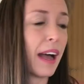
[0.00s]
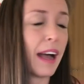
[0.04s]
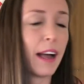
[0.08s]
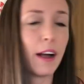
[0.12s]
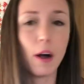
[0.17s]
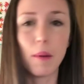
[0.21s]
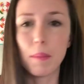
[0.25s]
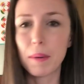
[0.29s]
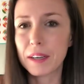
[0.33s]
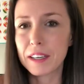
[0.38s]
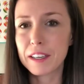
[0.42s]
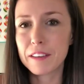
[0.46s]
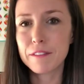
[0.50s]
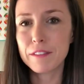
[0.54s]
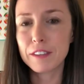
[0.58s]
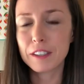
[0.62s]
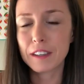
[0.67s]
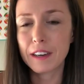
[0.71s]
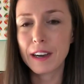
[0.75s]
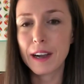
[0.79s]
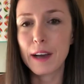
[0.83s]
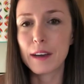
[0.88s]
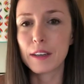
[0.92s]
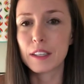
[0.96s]
I hope I can
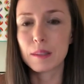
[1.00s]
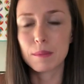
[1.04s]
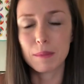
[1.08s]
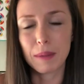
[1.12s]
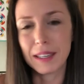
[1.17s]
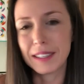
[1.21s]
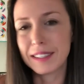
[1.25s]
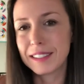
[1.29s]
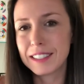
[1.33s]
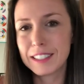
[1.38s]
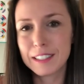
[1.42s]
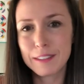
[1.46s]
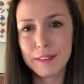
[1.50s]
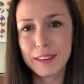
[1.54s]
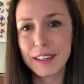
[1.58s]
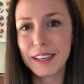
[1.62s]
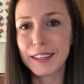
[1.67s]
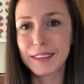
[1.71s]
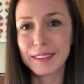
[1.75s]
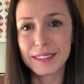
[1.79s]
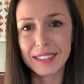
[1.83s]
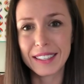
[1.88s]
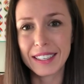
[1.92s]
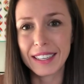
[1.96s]
figure out how to splice these
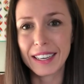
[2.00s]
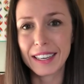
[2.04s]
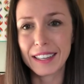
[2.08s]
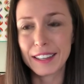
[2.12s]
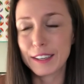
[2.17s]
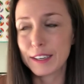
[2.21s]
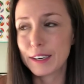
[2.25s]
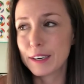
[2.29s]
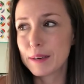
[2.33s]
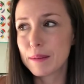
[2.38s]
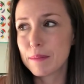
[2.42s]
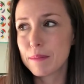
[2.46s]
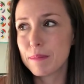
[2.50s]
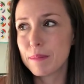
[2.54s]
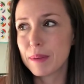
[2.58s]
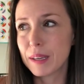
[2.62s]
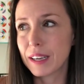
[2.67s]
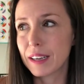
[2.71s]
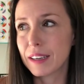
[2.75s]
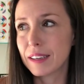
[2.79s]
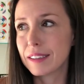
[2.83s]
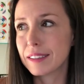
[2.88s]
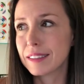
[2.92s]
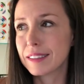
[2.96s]
videos together
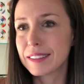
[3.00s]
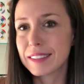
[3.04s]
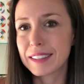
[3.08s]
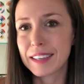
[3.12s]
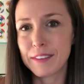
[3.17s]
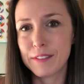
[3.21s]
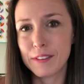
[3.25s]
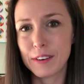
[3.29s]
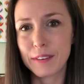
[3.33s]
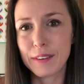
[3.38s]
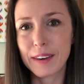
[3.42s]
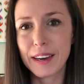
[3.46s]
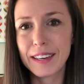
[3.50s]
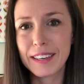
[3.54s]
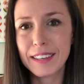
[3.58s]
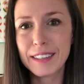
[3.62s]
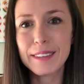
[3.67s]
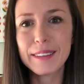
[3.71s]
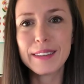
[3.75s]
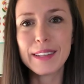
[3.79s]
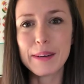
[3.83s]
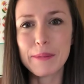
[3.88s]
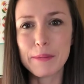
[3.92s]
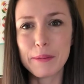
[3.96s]
because I've never had to
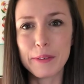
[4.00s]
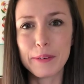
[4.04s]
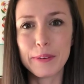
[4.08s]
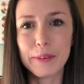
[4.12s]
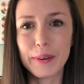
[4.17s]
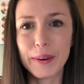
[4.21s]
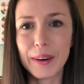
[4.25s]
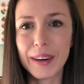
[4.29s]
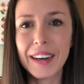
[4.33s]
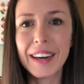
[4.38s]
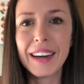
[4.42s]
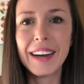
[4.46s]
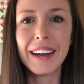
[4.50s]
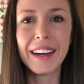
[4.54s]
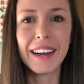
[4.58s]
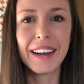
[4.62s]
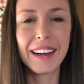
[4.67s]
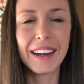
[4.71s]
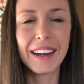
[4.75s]
do that before.